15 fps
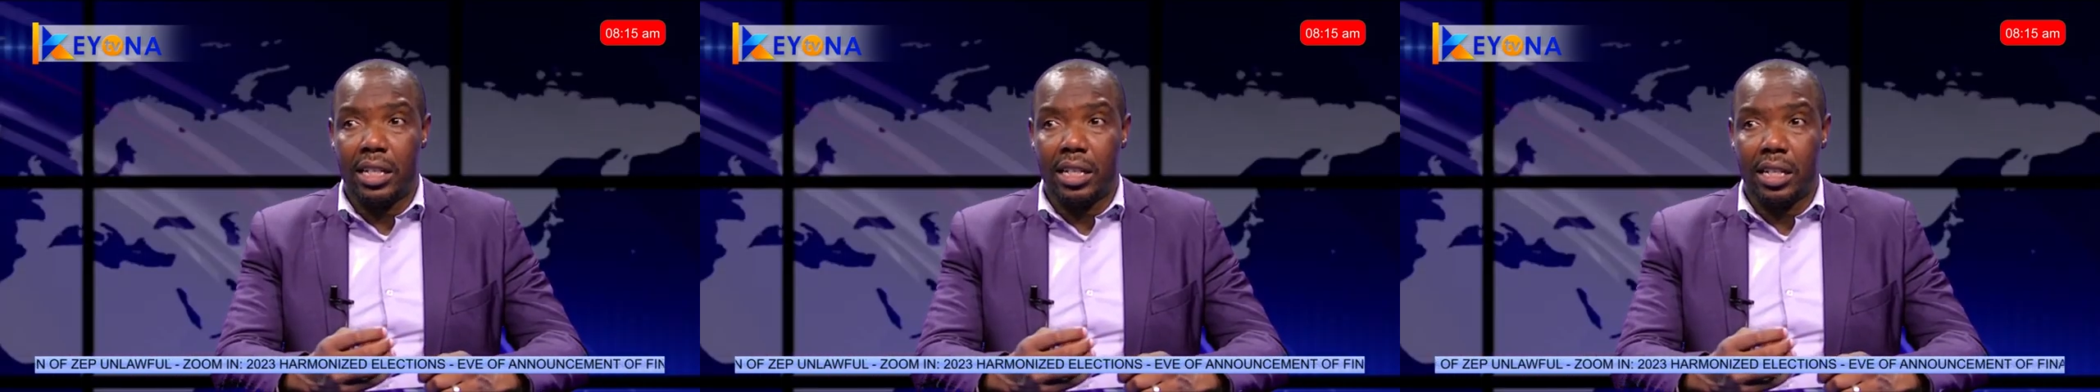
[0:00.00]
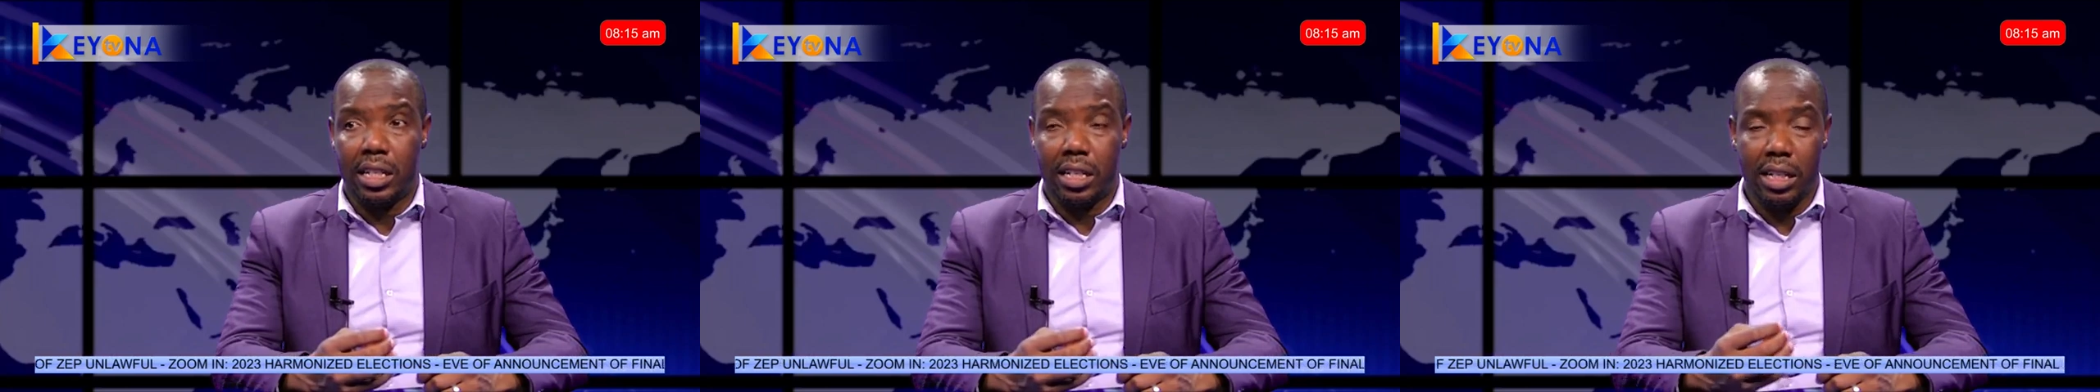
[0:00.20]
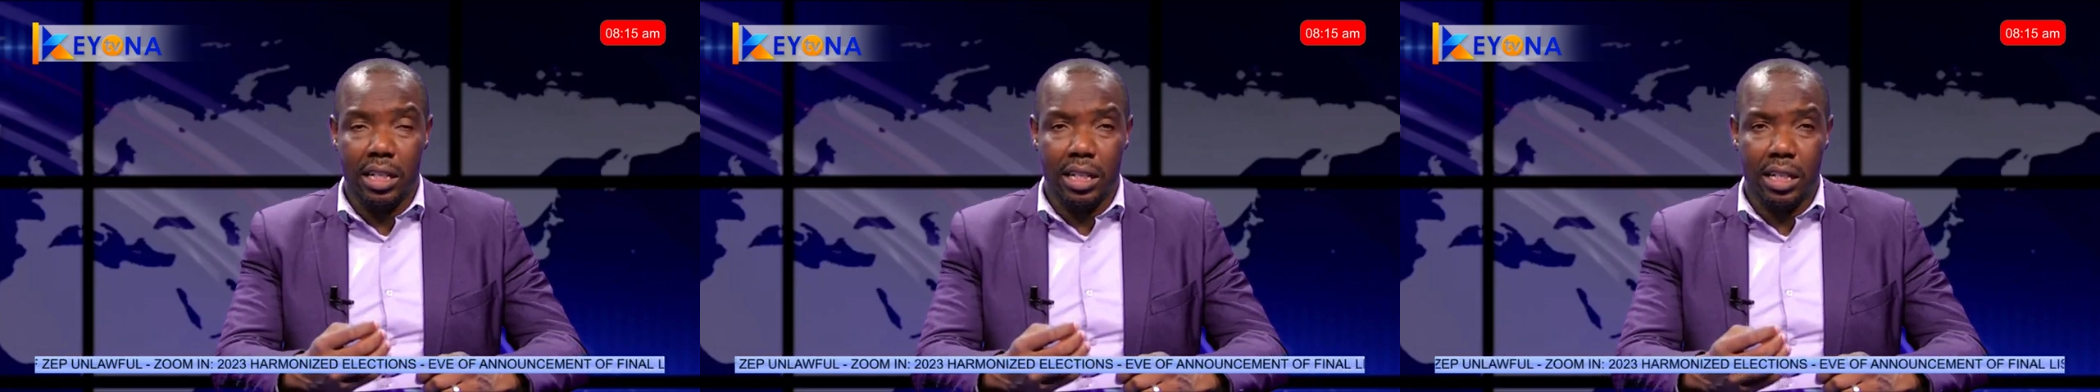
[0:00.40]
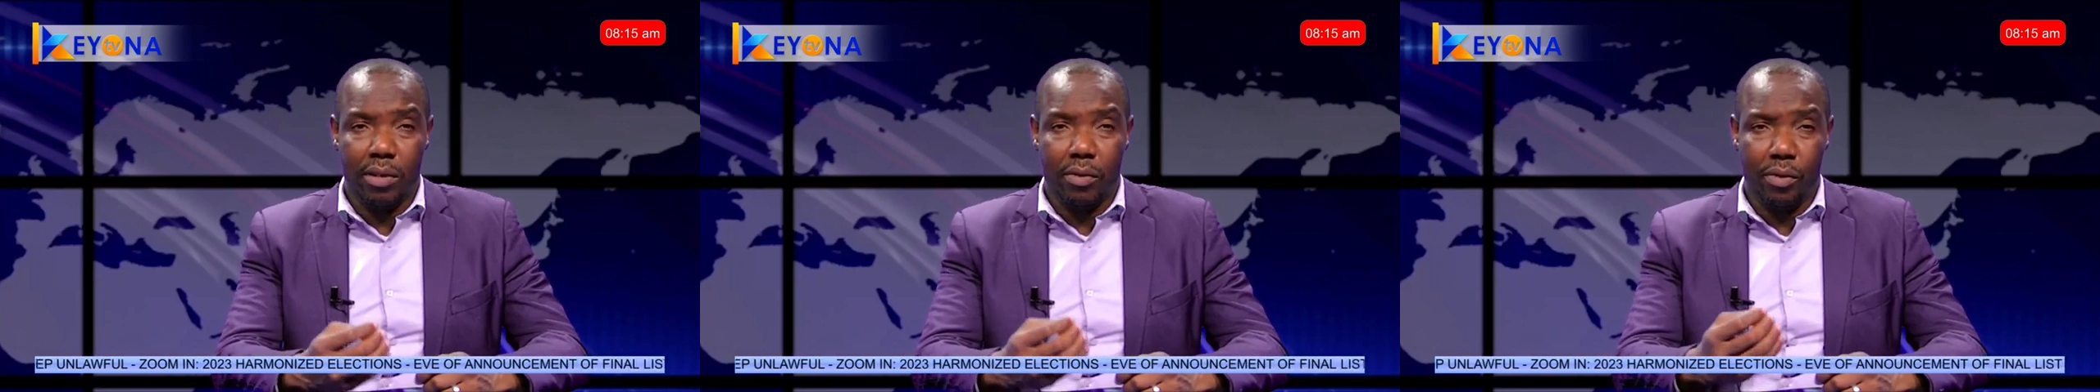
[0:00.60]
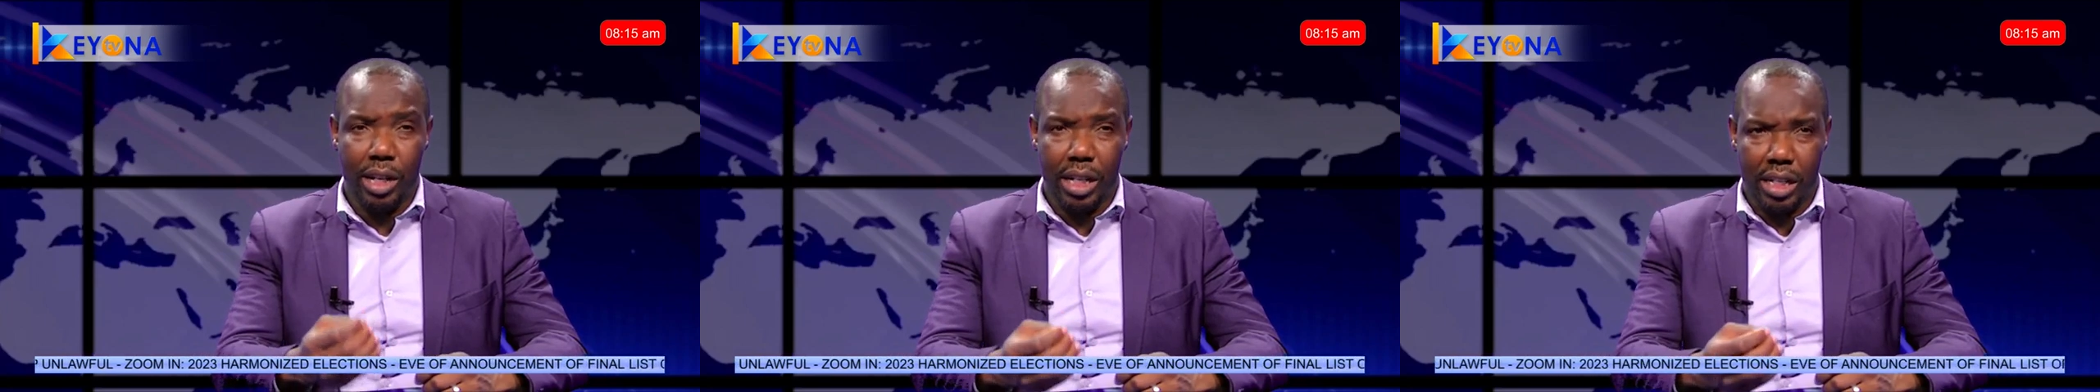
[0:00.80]
seen it
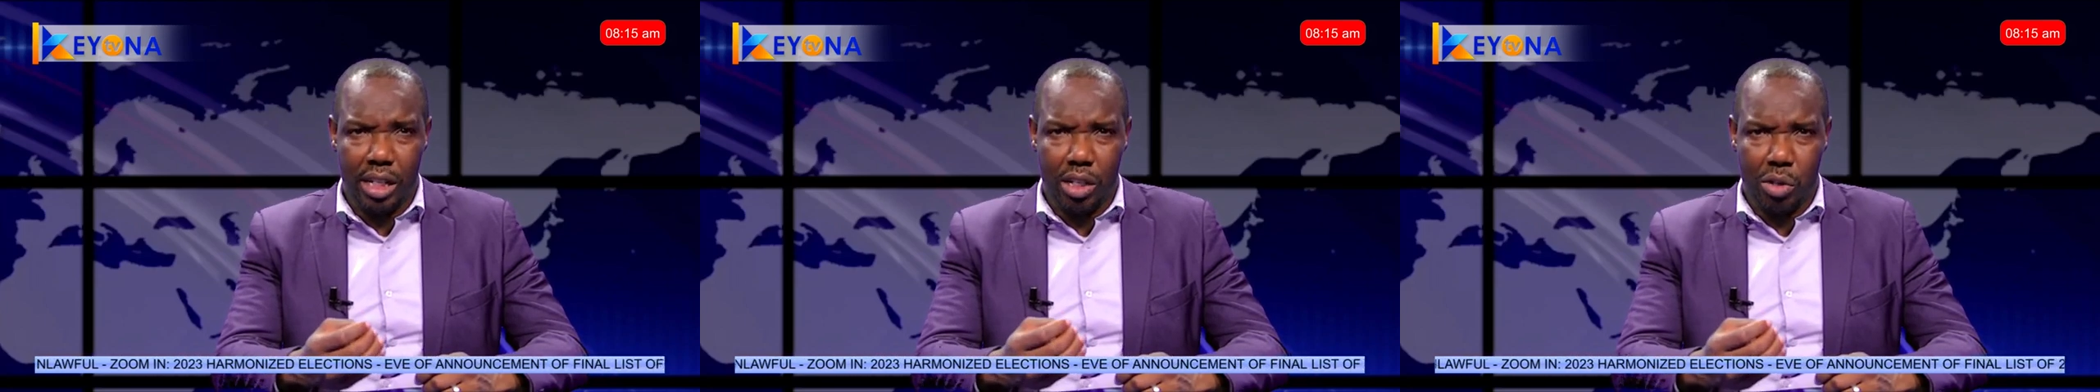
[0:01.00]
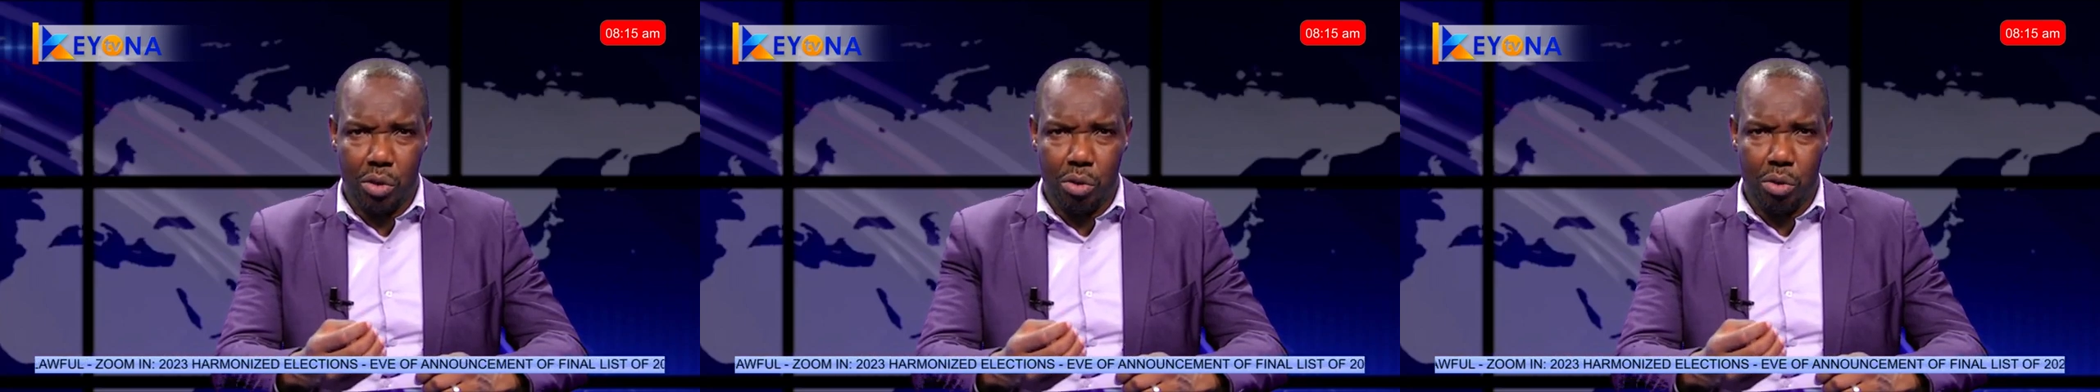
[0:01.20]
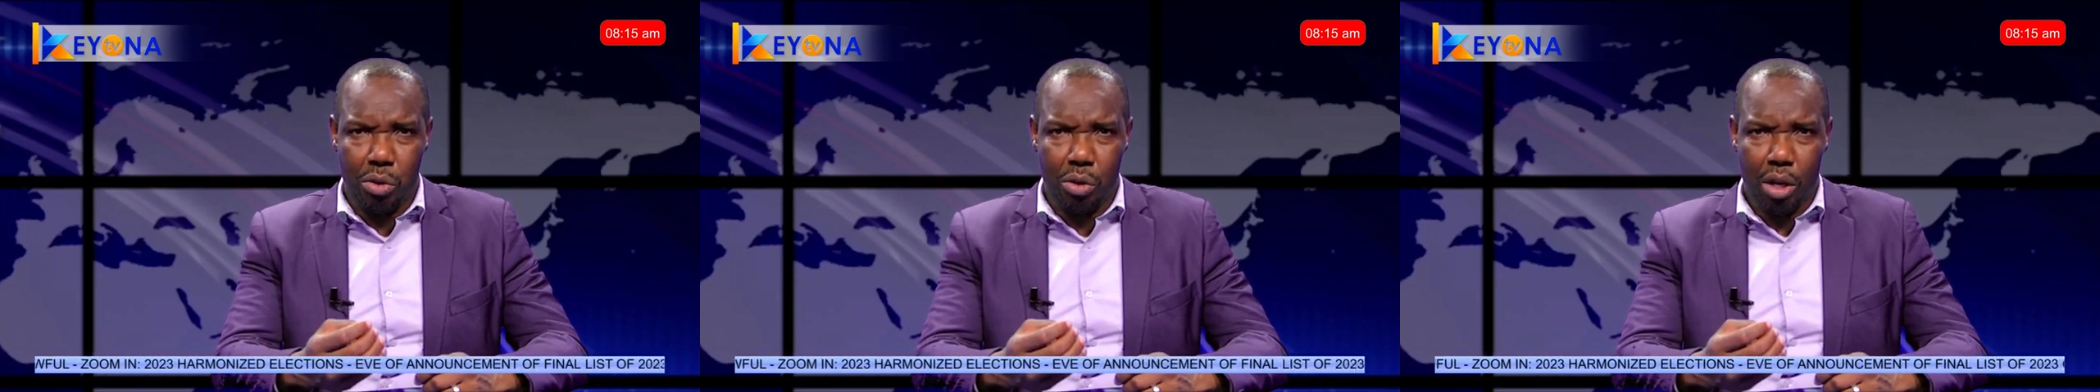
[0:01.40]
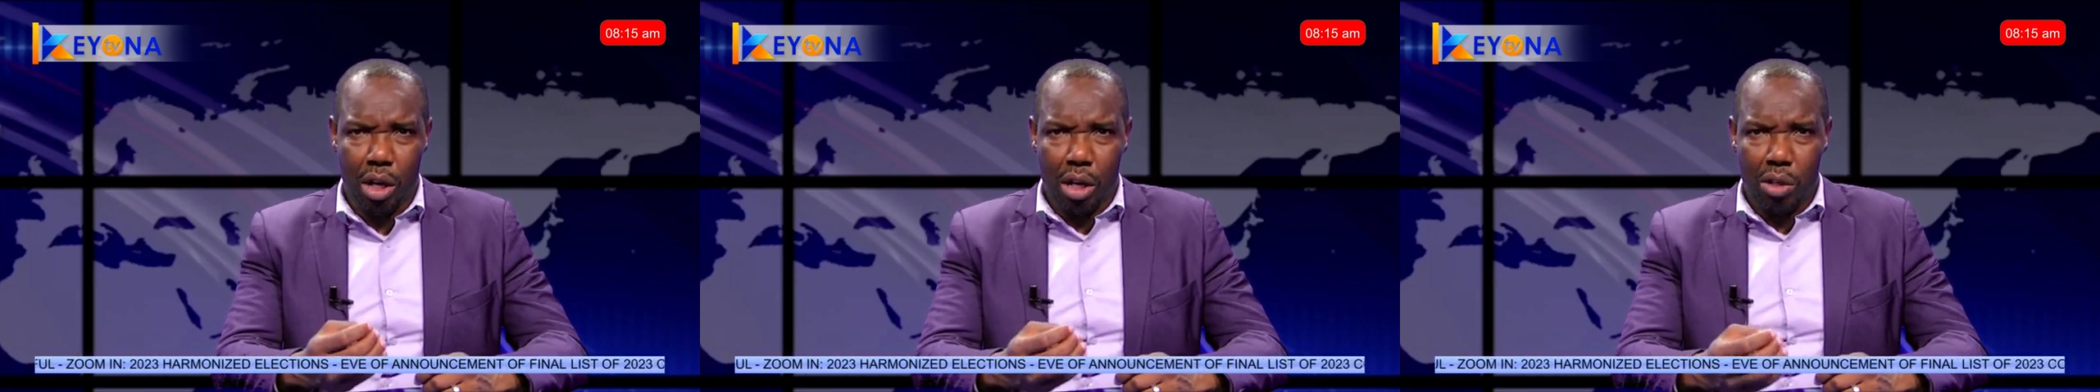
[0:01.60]
fit to